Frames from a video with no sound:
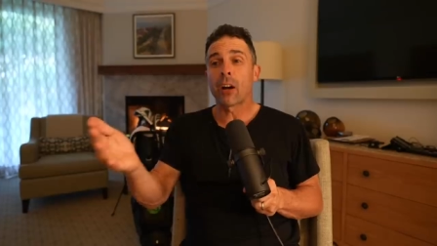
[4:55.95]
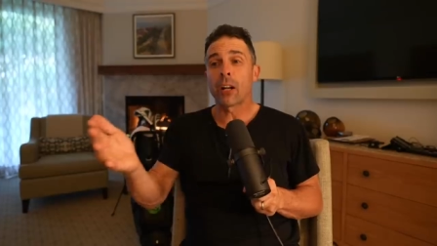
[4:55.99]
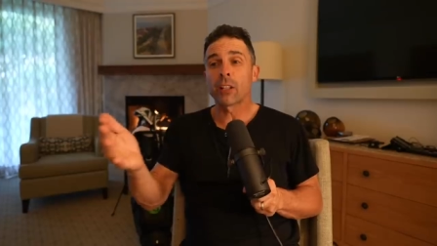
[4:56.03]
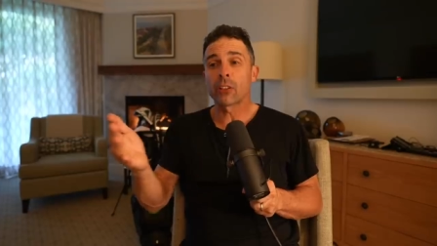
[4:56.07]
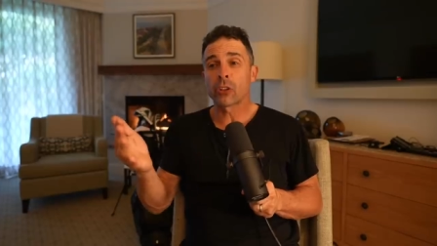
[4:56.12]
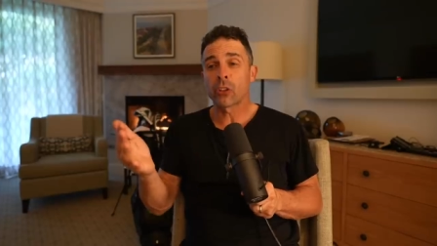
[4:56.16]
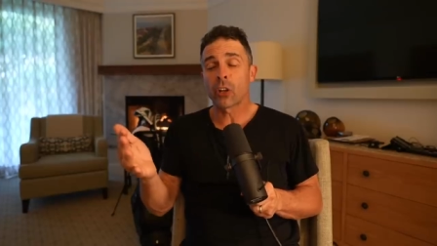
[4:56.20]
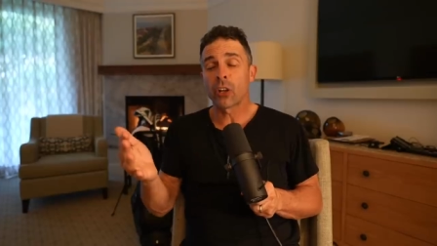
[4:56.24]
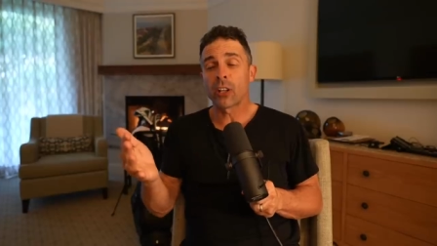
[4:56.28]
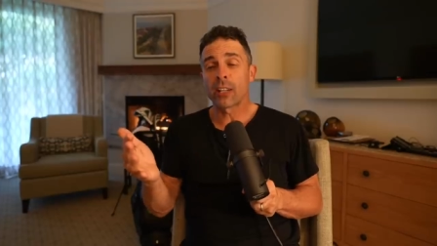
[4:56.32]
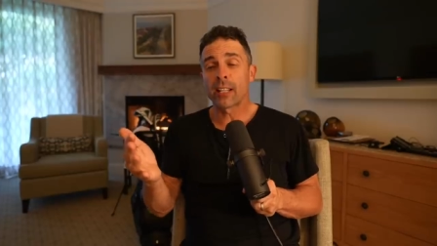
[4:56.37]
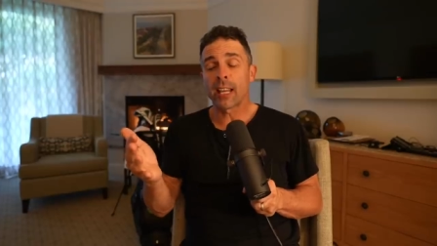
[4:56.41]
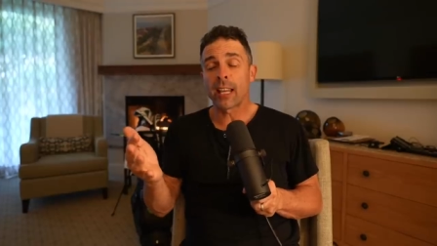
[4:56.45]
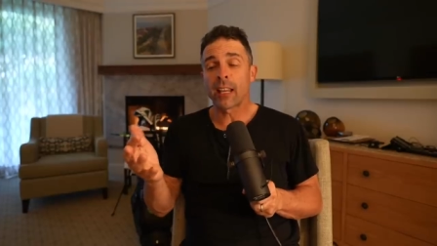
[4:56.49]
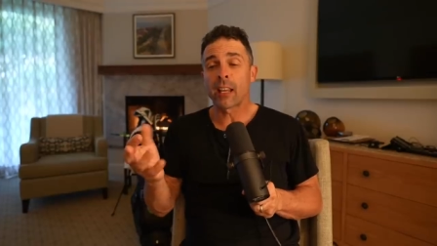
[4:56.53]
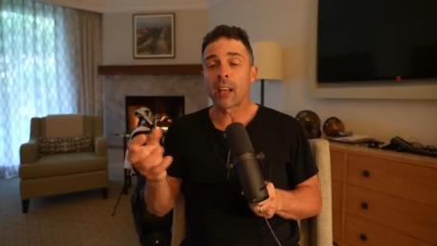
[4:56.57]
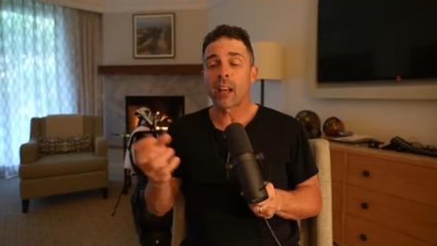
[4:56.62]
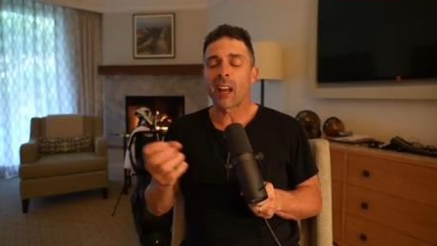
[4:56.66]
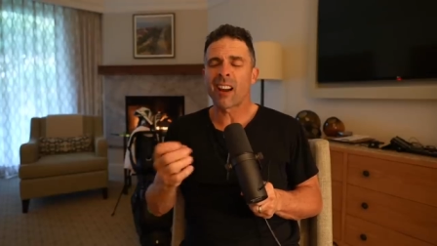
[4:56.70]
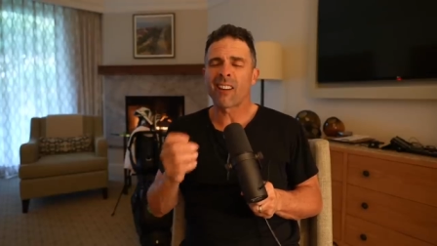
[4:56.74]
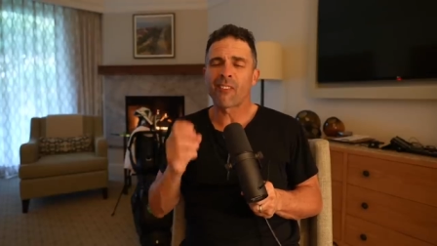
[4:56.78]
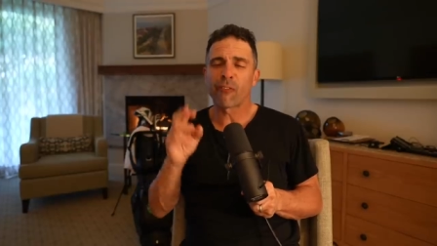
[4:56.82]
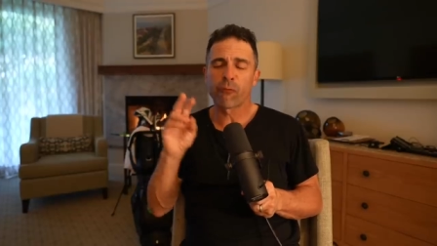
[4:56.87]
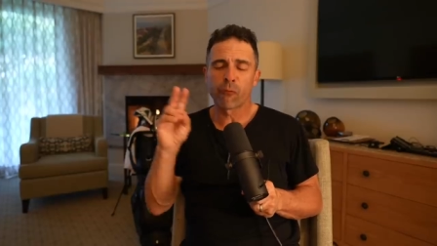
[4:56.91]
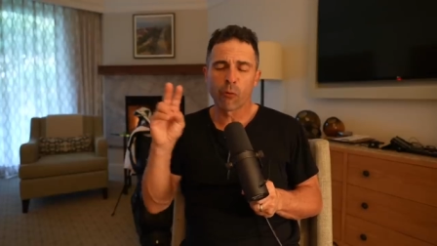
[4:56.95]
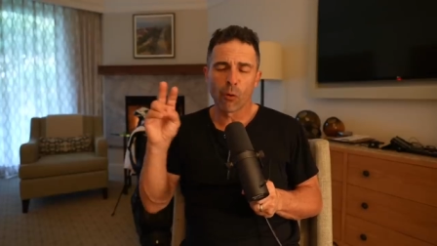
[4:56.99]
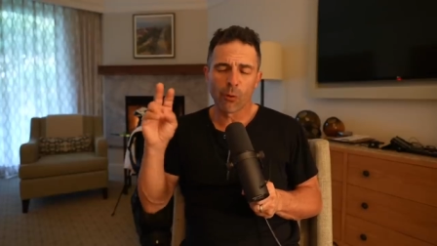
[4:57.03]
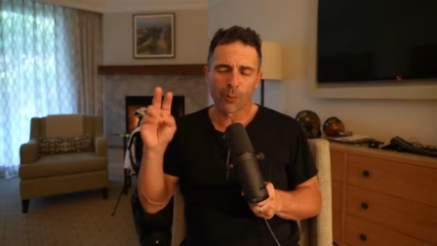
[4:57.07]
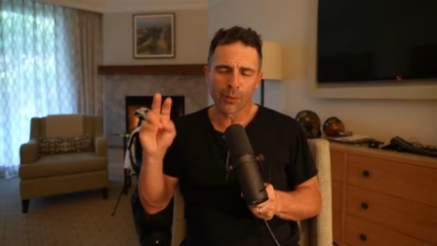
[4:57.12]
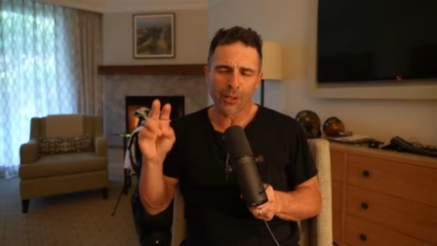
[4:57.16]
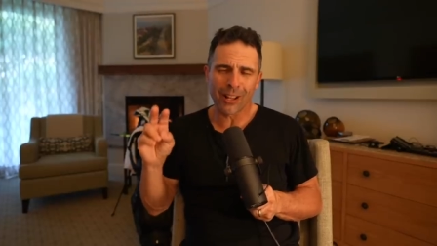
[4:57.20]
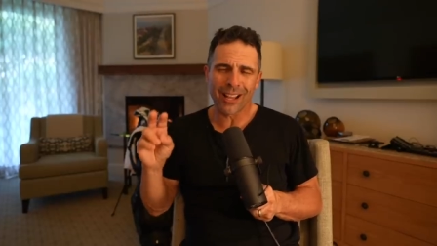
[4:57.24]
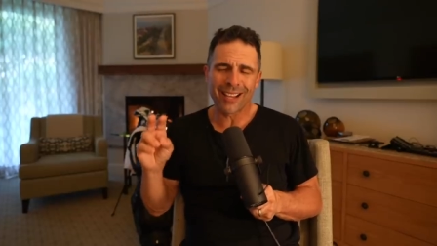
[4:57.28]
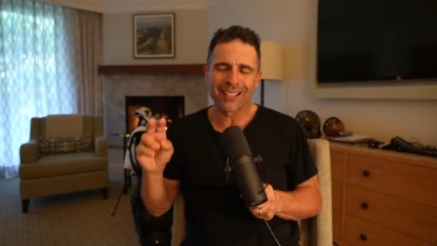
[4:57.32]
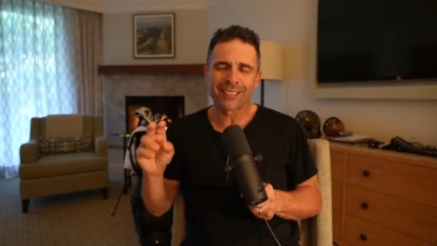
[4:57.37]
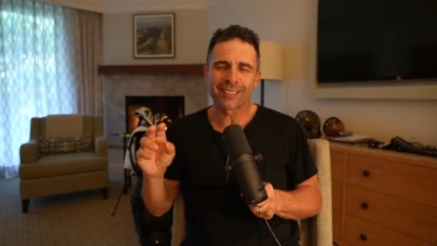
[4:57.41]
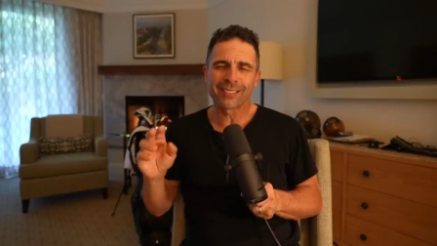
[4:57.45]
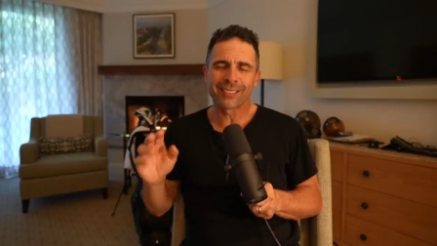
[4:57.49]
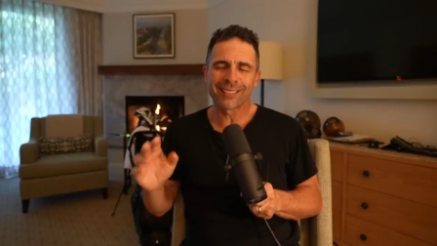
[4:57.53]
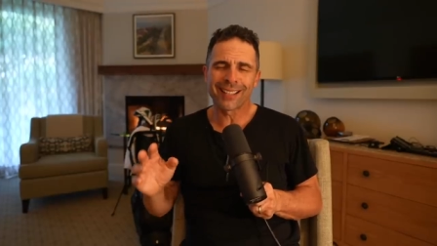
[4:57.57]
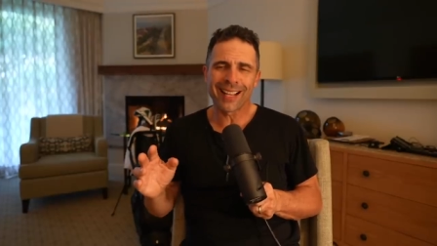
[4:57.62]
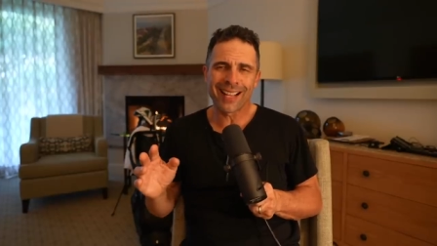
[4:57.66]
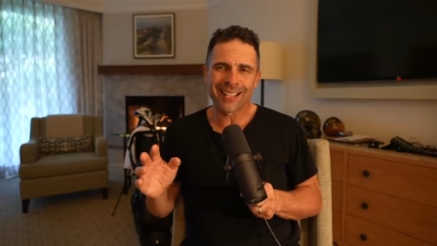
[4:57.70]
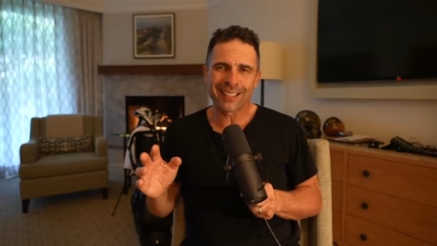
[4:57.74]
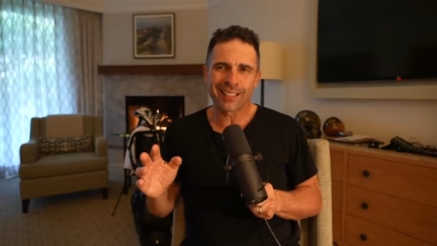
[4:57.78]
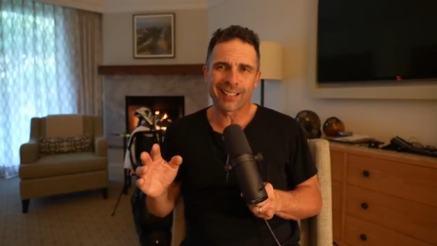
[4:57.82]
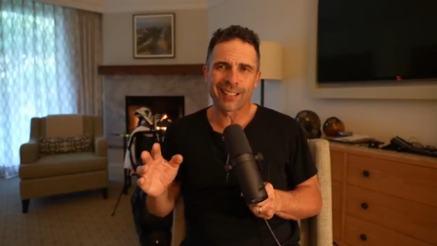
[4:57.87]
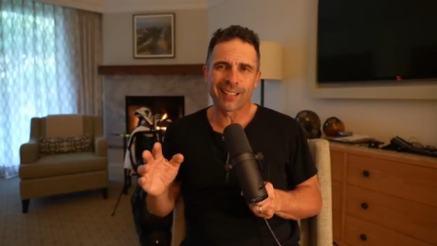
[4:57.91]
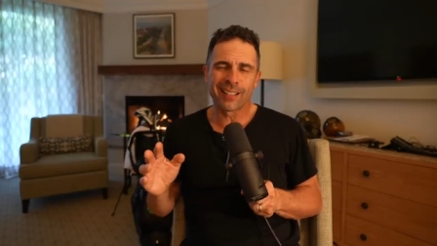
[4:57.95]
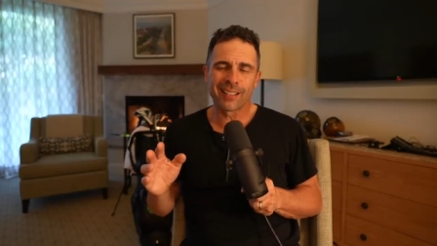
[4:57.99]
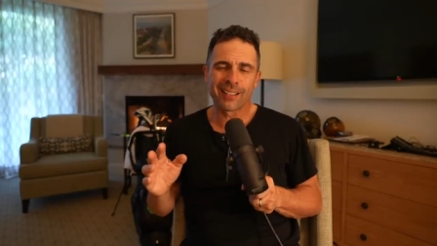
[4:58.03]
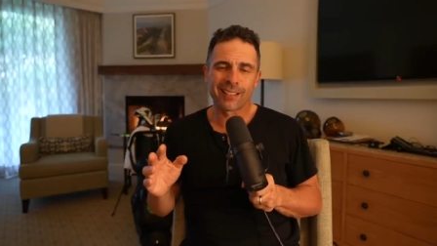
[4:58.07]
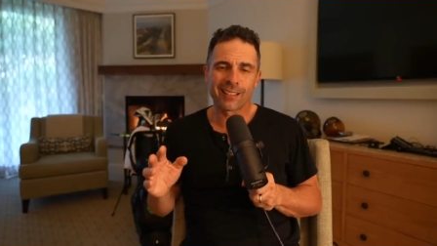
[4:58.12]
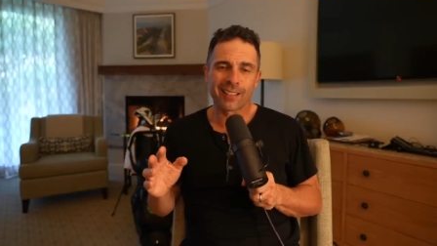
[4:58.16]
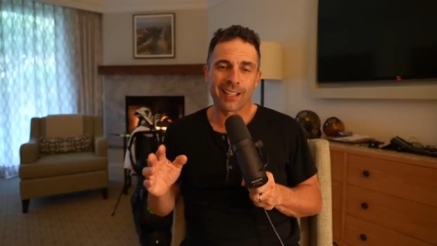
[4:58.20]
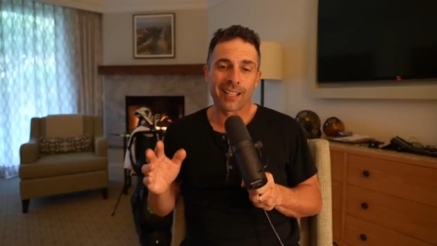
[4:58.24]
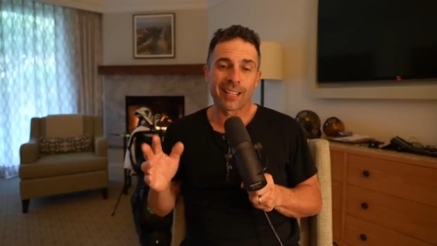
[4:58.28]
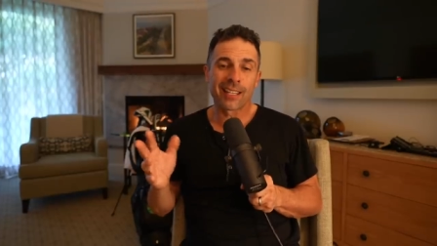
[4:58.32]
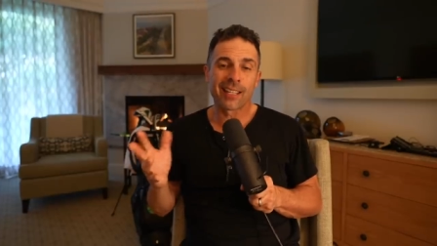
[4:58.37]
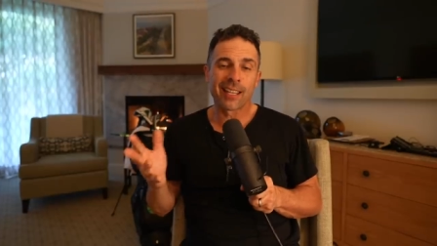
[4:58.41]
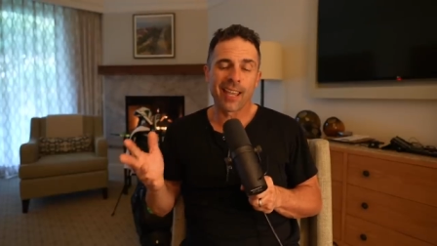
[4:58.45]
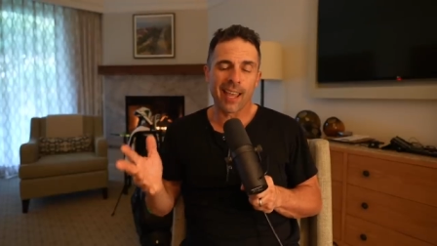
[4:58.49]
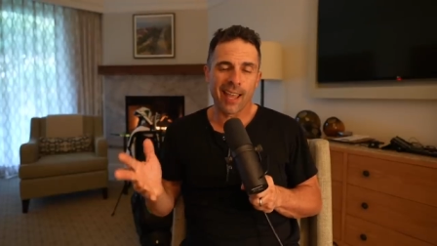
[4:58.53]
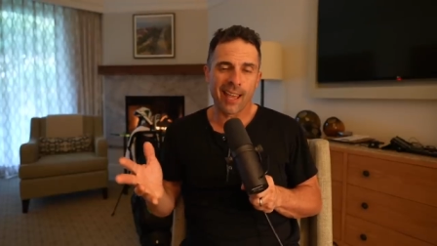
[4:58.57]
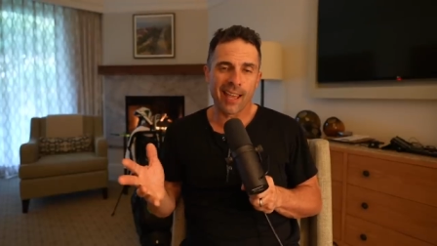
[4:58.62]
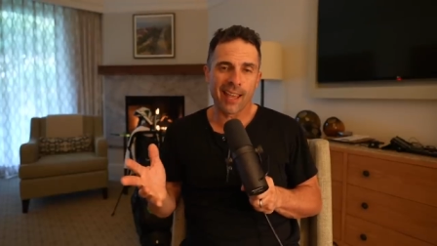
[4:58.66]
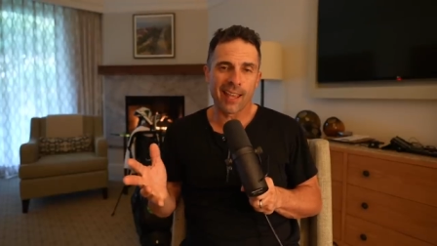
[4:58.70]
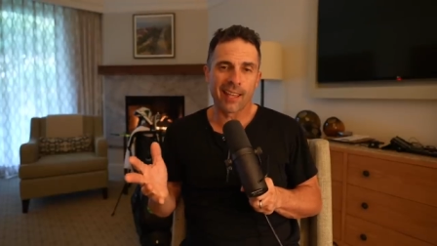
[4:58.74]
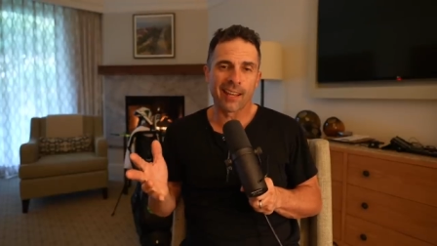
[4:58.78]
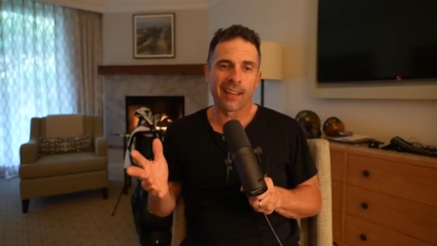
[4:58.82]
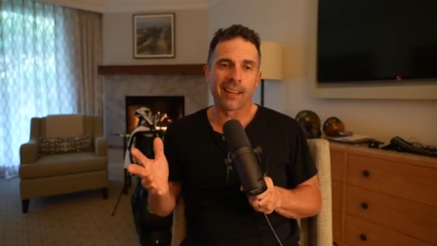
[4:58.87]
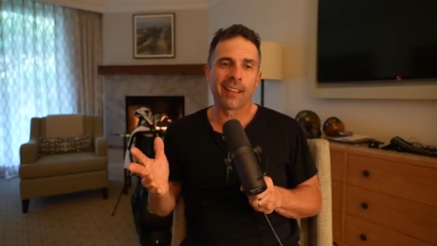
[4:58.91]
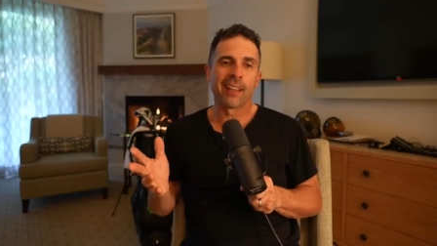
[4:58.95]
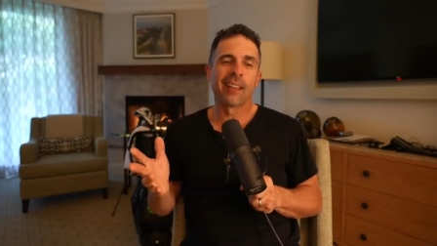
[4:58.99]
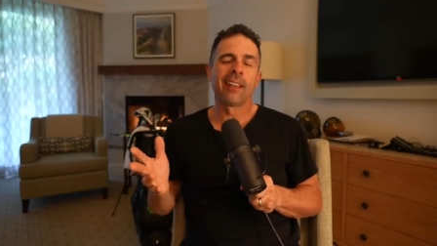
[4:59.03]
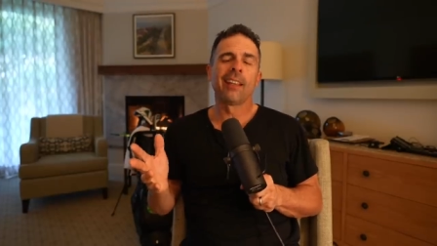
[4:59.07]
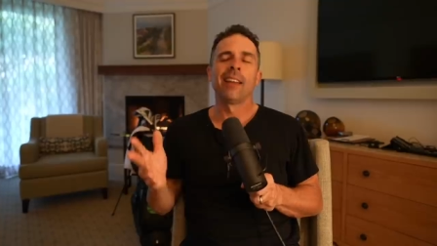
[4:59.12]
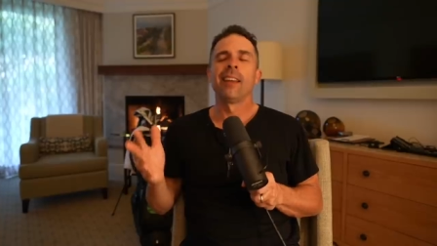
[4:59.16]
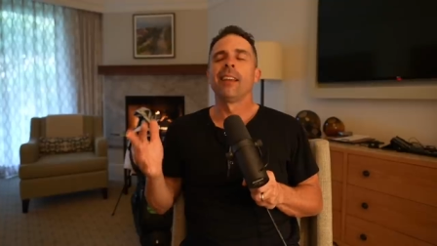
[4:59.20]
I started taking kind of formalized lessons again.